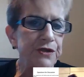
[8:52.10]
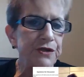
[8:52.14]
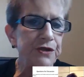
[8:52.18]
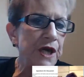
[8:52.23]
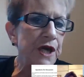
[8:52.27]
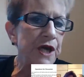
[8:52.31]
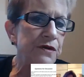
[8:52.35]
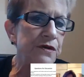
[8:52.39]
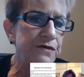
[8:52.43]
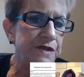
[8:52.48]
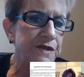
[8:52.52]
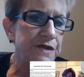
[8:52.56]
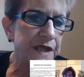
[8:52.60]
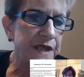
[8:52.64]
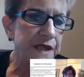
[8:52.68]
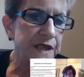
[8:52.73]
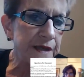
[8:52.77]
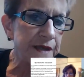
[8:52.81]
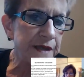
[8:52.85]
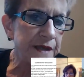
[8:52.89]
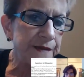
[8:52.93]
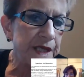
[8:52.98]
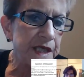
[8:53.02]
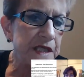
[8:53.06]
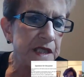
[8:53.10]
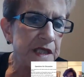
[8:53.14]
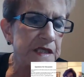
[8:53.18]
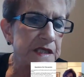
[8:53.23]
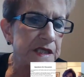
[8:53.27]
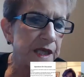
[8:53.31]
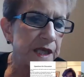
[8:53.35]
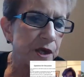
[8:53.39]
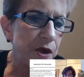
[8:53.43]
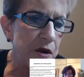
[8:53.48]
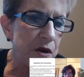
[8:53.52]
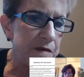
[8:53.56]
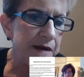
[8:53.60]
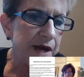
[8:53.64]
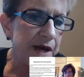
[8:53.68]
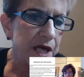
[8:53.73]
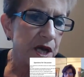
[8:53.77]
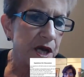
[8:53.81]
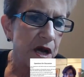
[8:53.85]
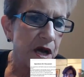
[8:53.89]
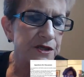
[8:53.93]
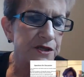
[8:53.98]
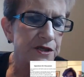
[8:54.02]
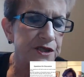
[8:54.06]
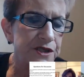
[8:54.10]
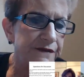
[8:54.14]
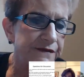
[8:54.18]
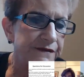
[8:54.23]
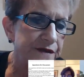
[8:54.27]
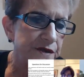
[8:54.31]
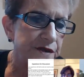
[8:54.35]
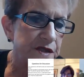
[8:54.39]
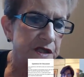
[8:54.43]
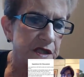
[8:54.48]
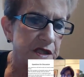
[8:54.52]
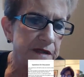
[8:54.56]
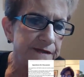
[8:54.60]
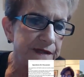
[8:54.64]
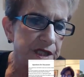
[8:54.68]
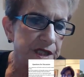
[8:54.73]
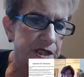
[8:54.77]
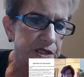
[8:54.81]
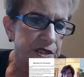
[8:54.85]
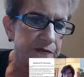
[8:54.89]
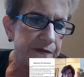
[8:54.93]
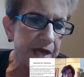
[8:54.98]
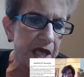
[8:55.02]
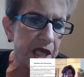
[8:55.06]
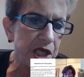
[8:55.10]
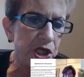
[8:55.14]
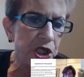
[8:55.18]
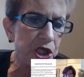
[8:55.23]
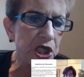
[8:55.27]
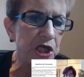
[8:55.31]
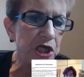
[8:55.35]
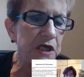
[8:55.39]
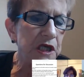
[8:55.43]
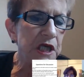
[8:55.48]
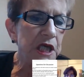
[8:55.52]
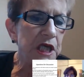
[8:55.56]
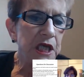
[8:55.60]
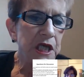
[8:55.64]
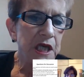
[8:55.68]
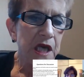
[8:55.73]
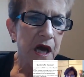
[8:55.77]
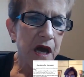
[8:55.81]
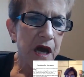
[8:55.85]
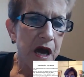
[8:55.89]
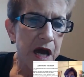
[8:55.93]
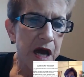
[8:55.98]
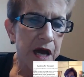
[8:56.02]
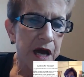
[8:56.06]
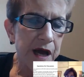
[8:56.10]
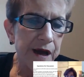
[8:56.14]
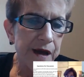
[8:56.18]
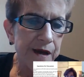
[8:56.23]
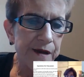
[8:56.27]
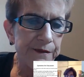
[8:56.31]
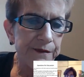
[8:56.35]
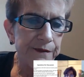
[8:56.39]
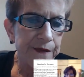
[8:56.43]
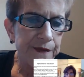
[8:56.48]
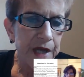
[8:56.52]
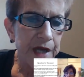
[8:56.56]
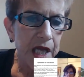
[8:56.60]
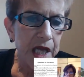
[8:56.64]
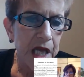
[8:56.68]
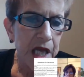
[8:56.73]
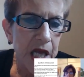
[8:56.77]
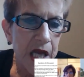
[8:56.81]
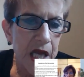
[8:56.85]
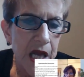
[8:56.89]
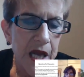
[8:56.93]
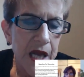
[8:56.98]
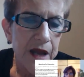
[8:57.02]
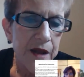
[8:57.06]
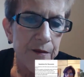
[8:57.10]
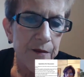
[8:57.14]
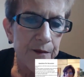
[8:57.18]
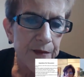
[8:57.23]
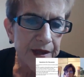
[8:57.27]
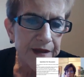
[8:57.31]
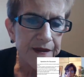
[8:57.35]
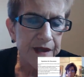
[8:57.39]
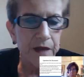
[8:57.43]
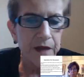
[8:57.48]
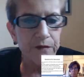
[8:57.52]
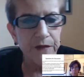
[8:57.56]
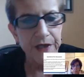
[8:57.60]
dose, they come in and say, oh my gosh, I feel so much better. But then